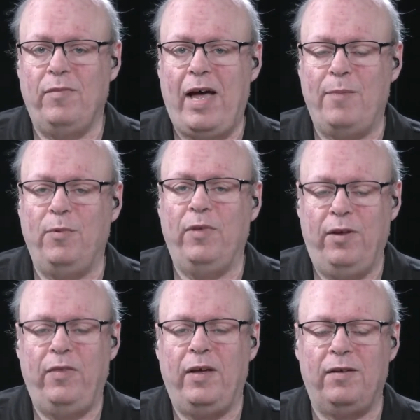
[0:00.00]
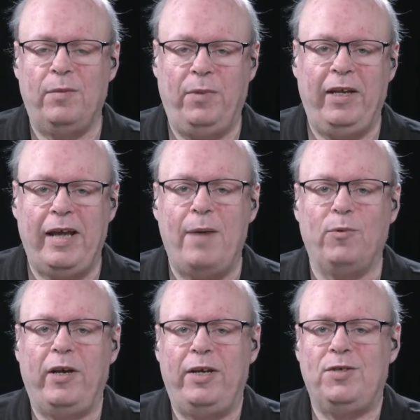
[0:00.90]
the complete
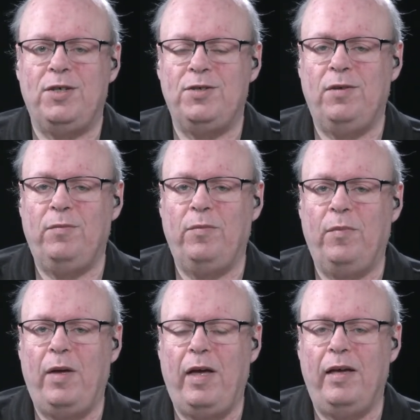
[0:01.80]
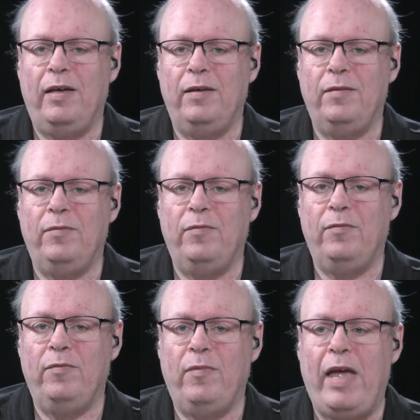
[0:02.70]
operating system
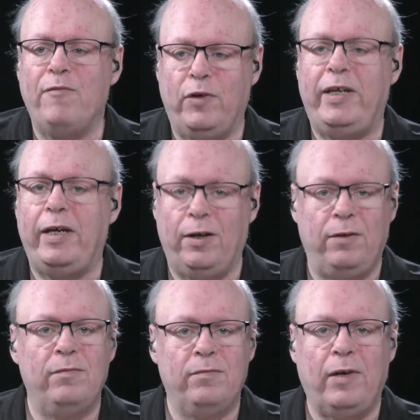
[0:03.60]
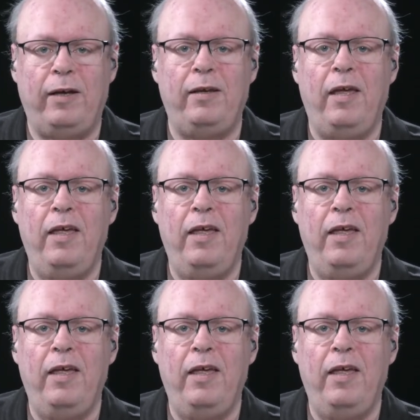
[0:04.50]
every year, right?